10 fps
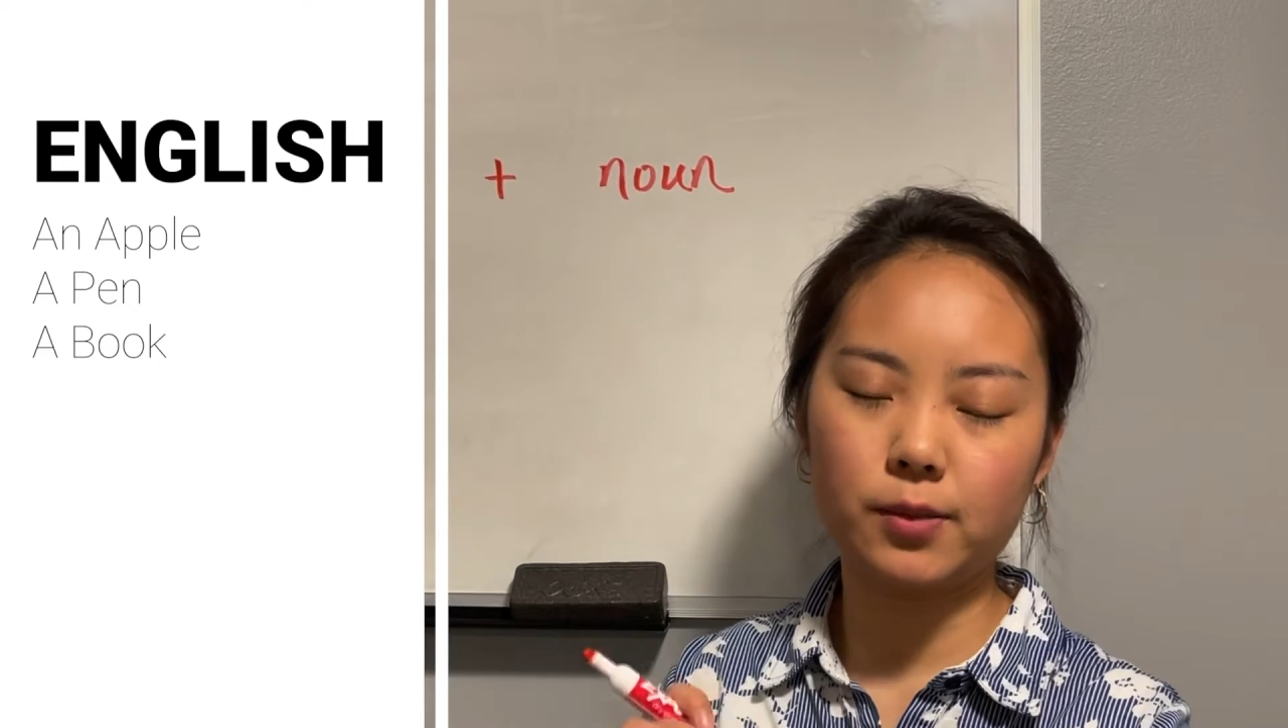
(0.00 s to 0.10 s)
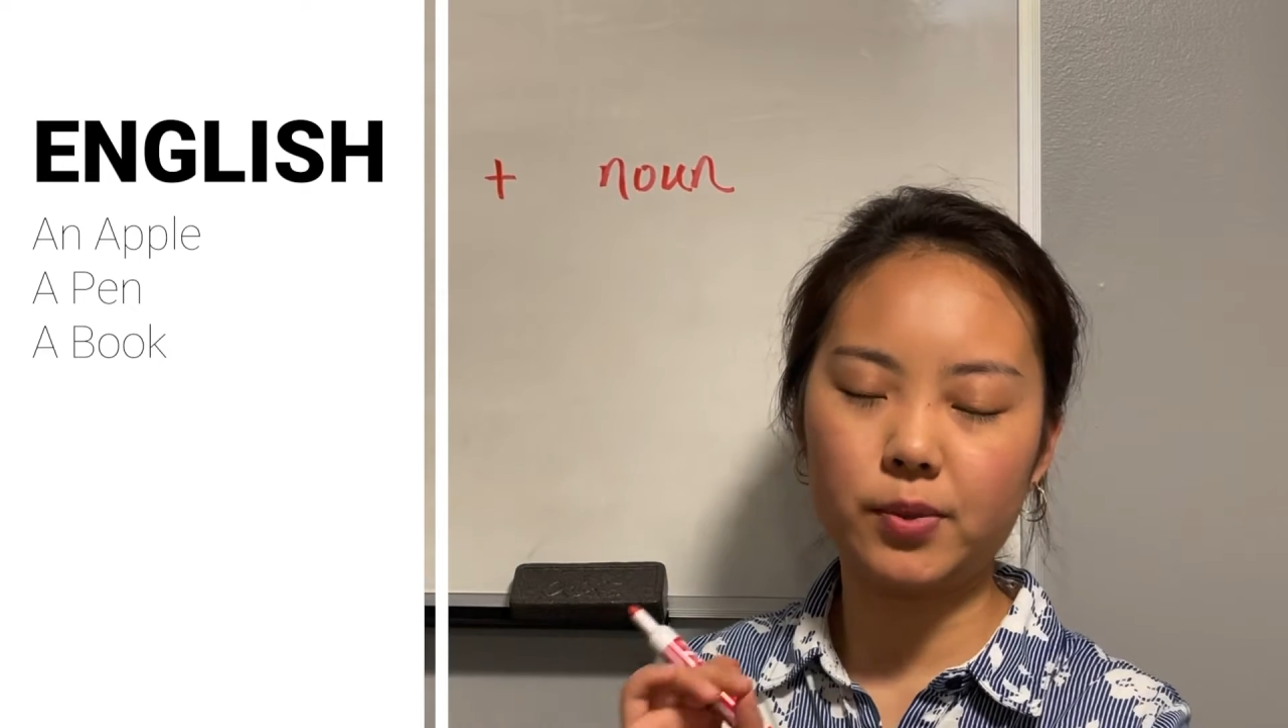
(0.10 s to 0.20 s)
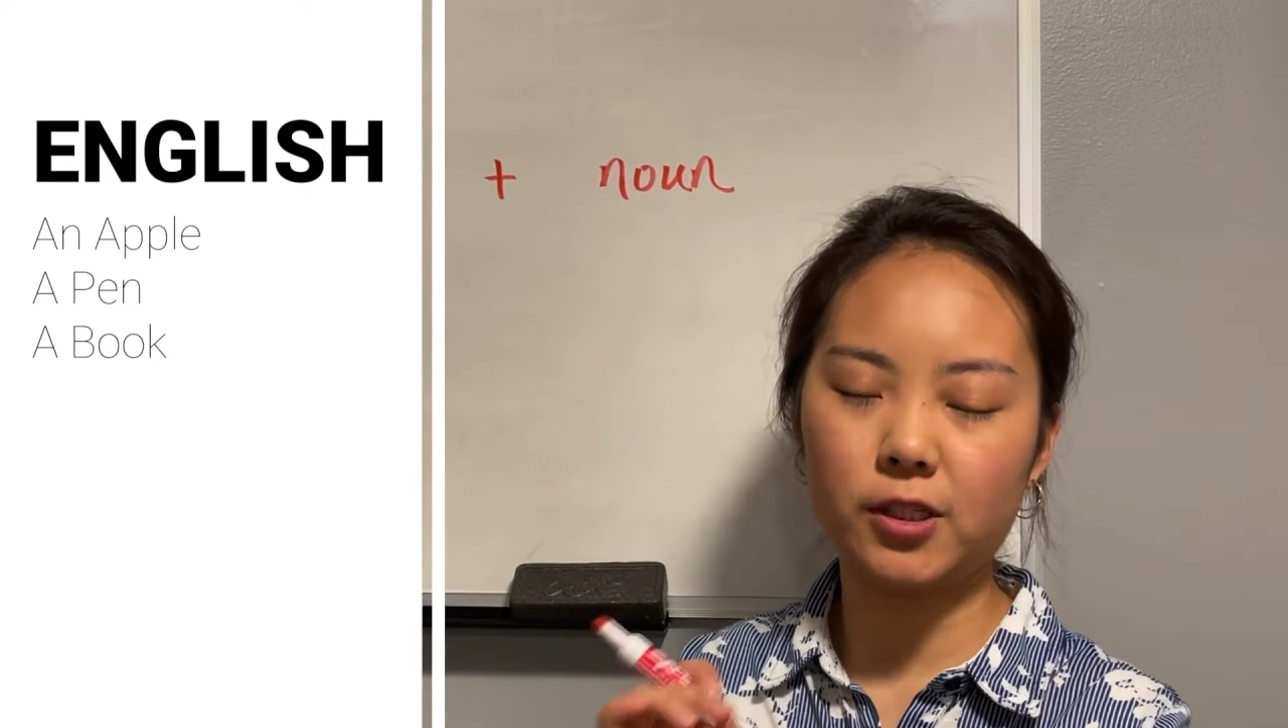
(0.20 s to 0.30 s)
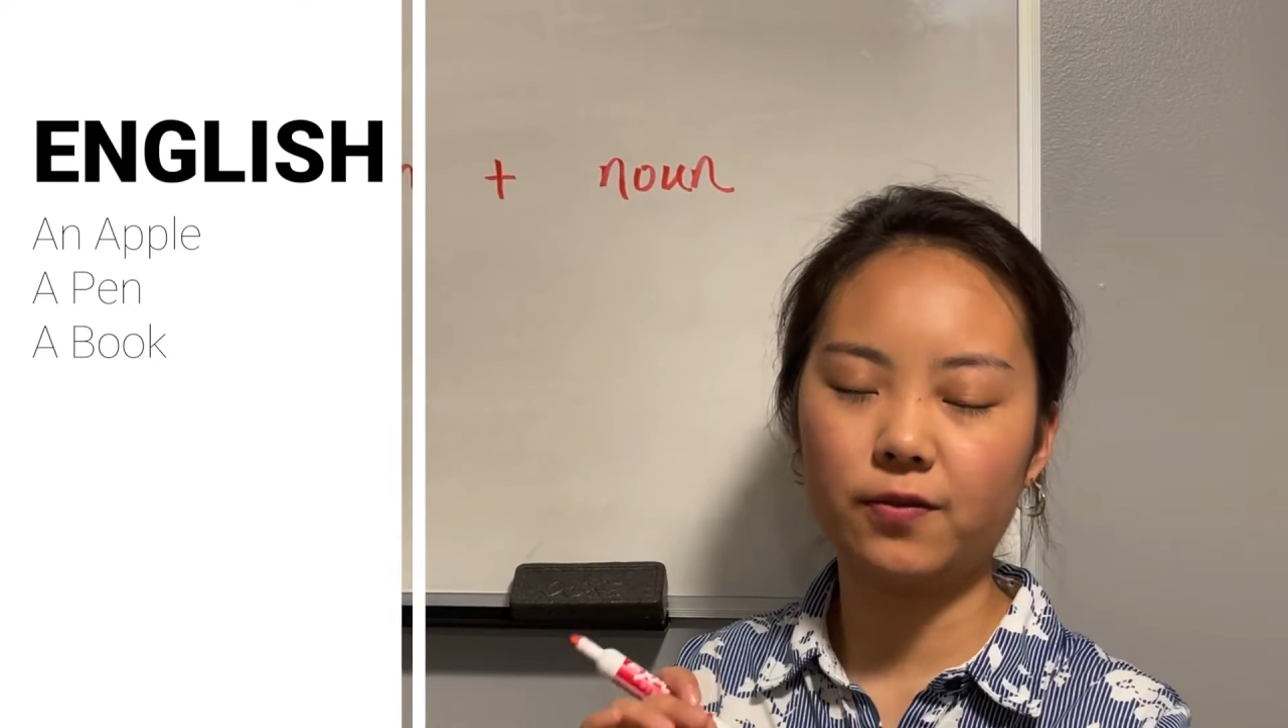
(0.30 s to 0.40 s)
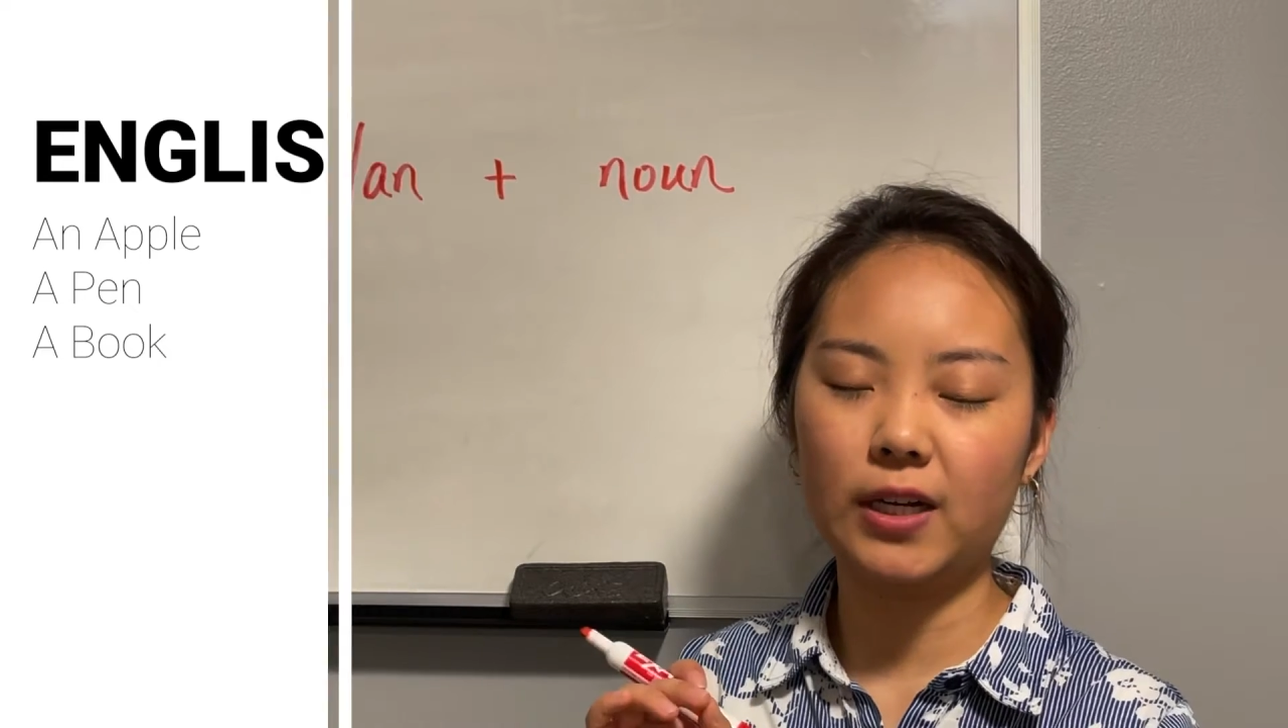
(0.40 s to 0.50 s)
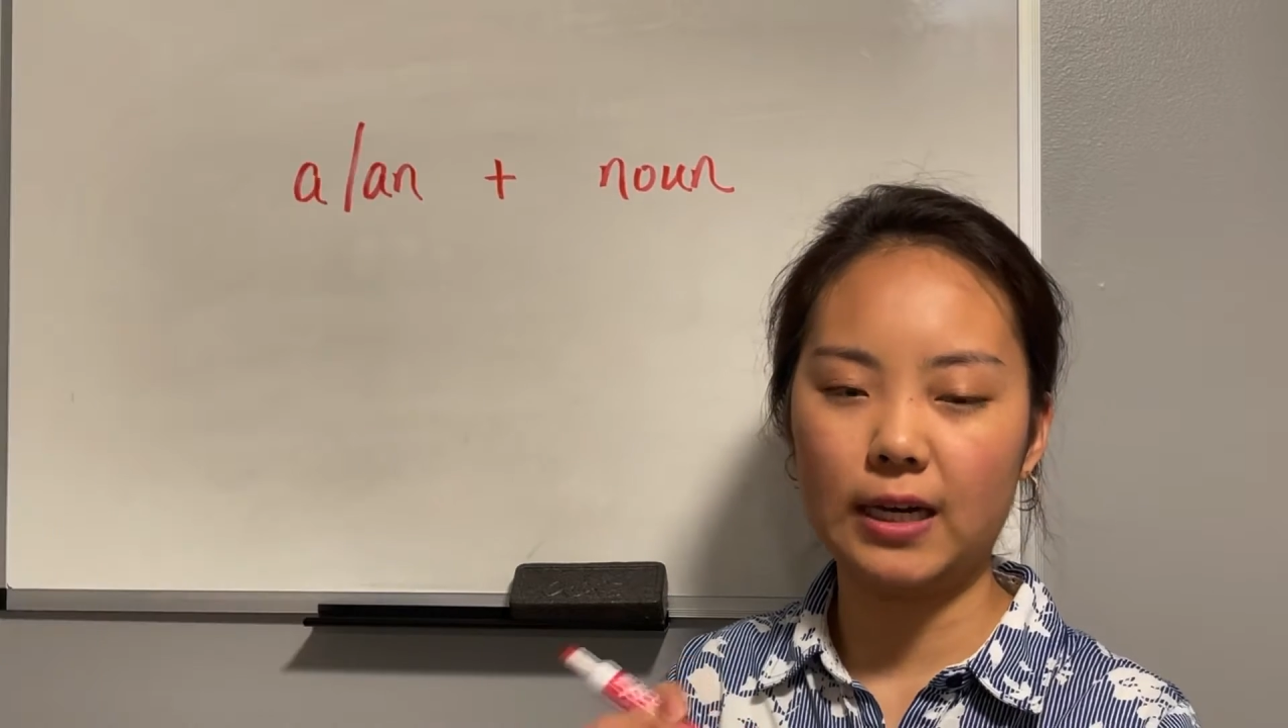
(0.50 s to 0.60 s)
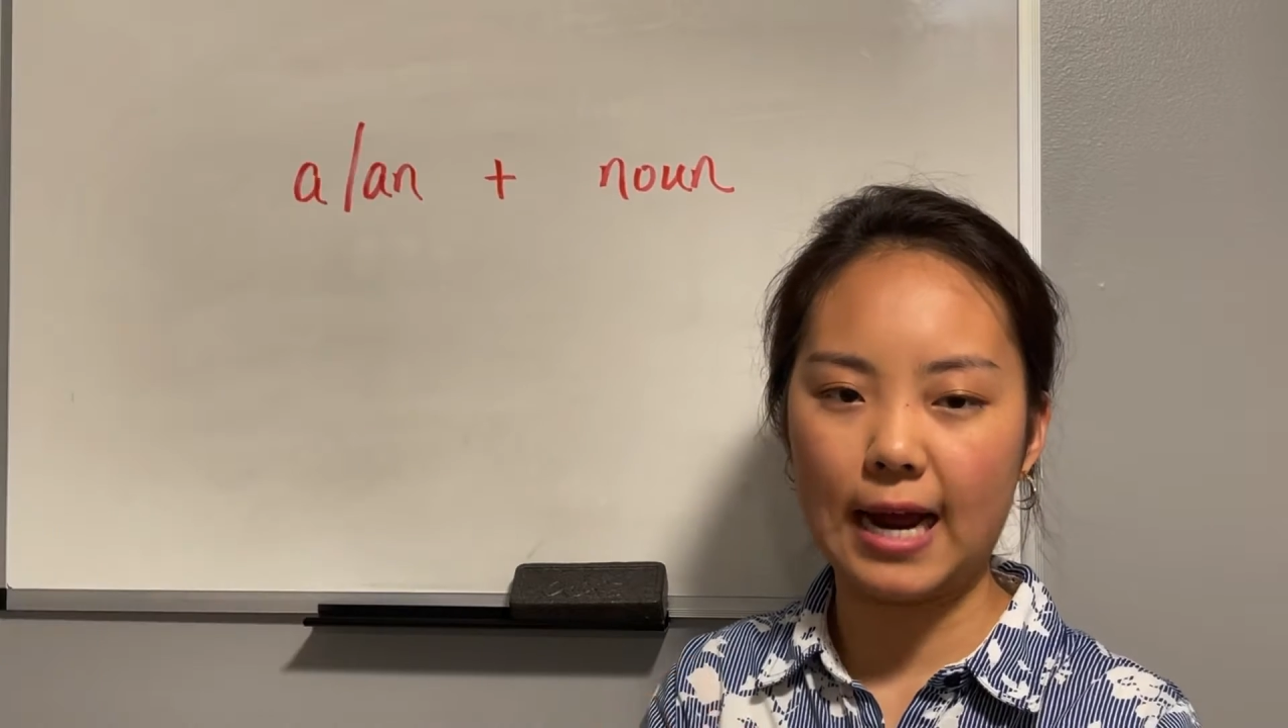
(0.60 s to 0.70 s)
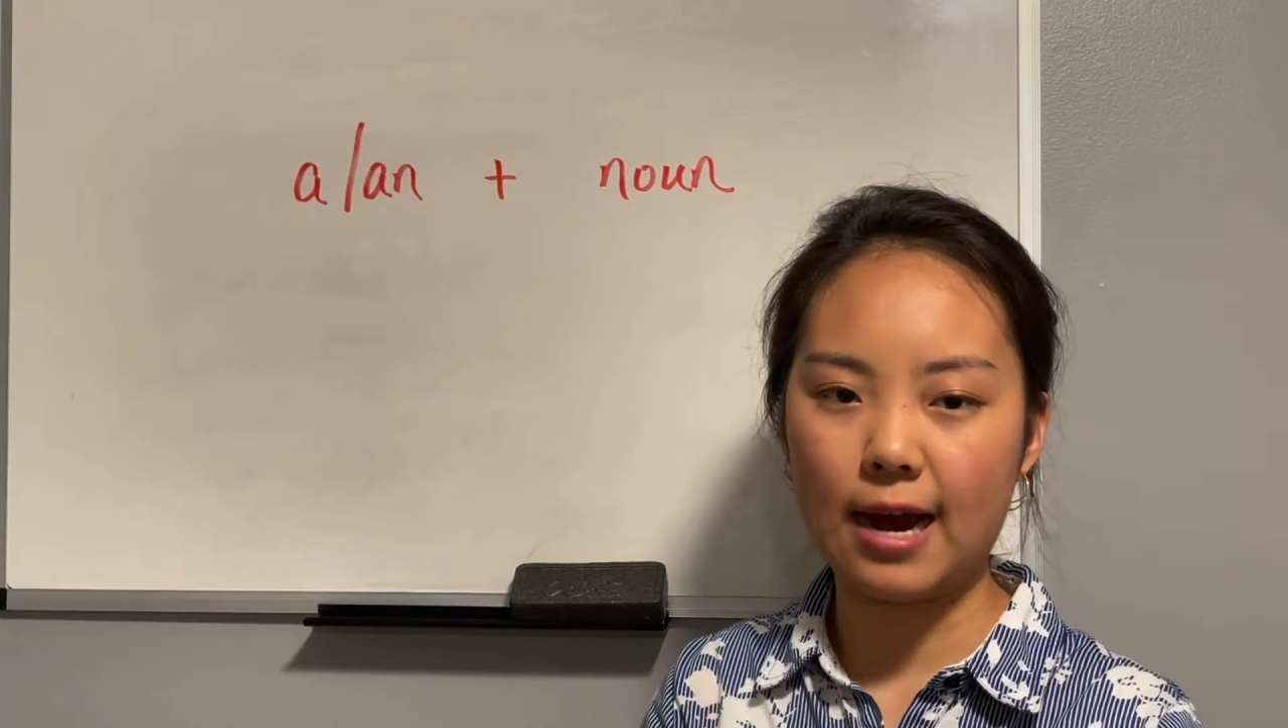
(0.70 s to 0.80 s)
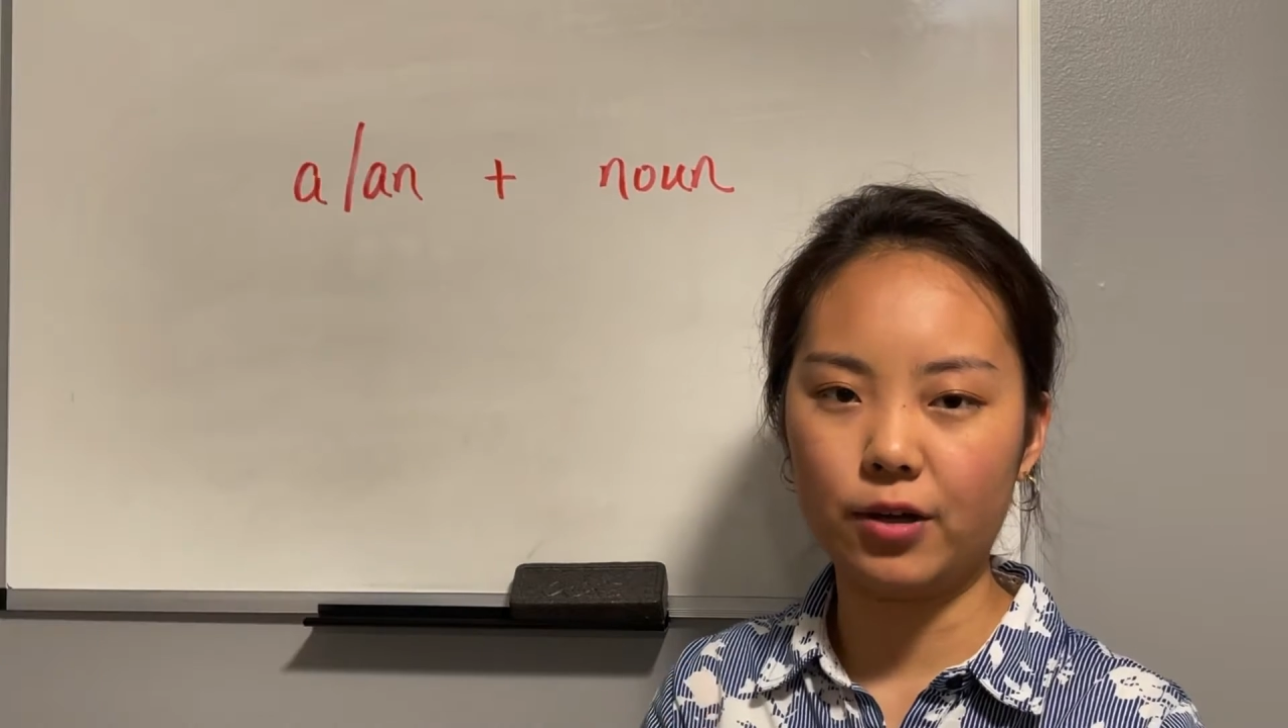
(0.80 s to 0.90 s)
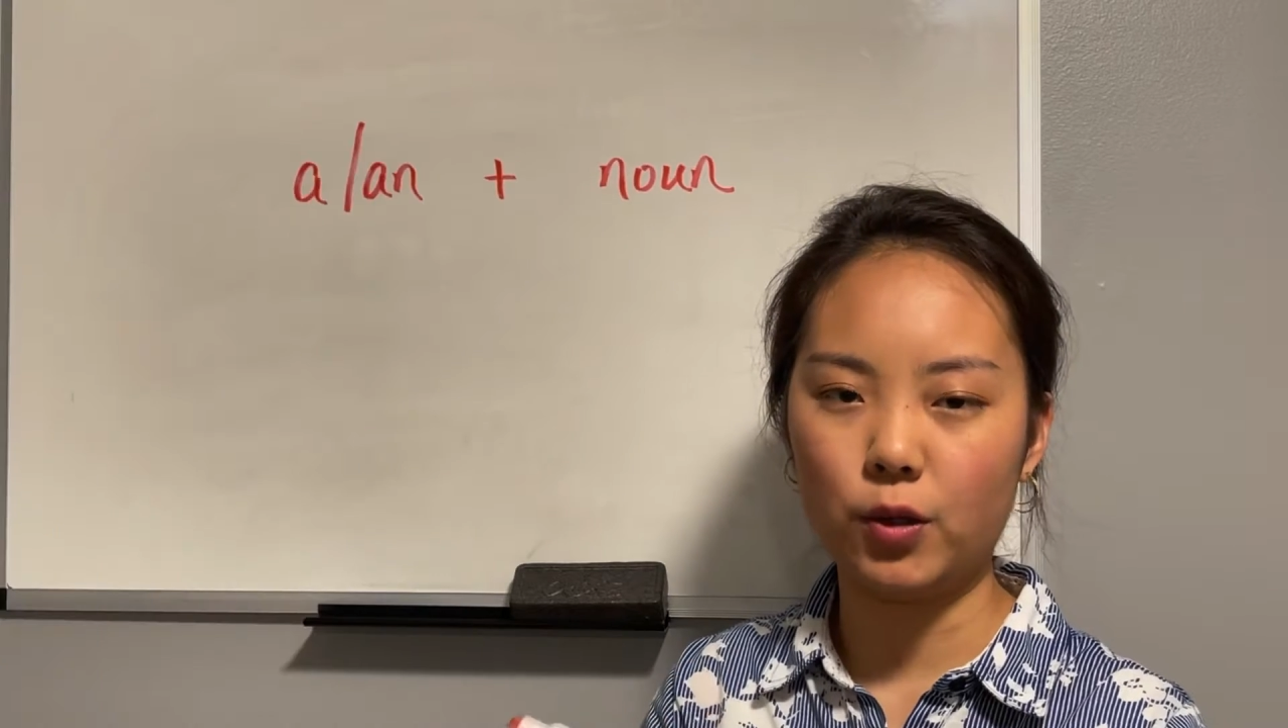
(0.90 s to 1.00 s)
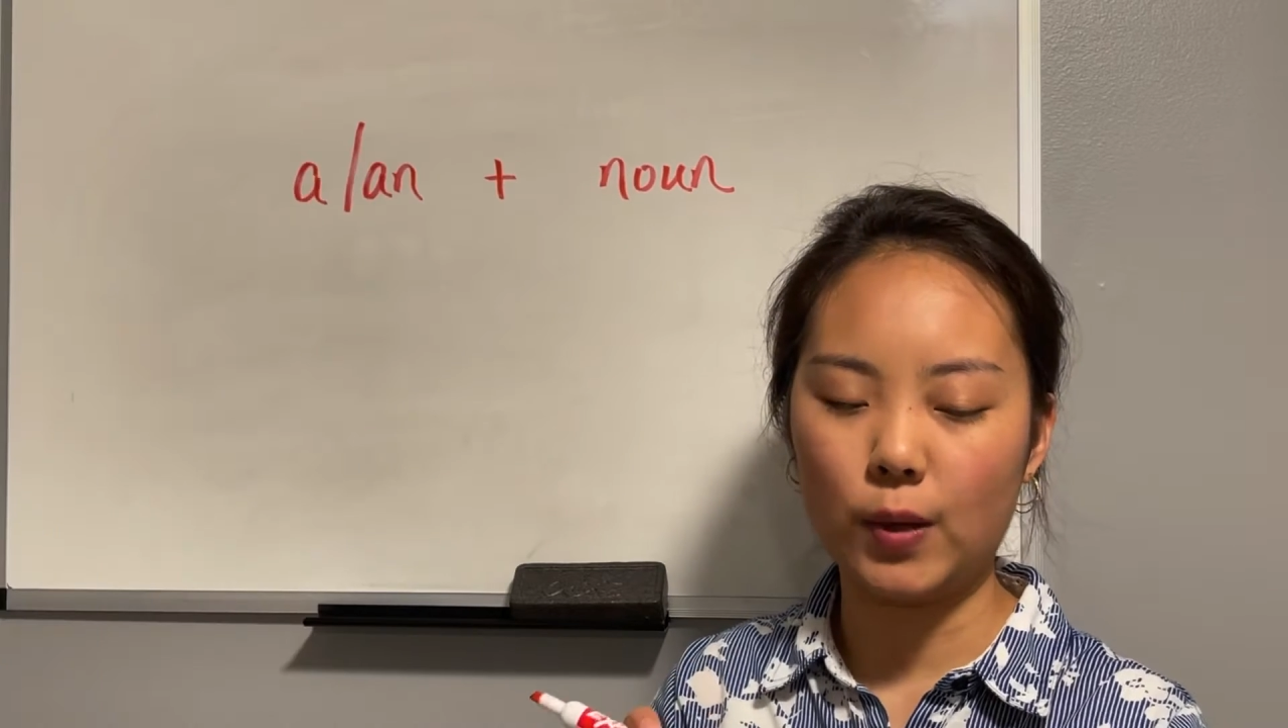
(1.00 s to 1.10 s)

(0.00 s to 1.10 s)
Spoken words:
specific noun,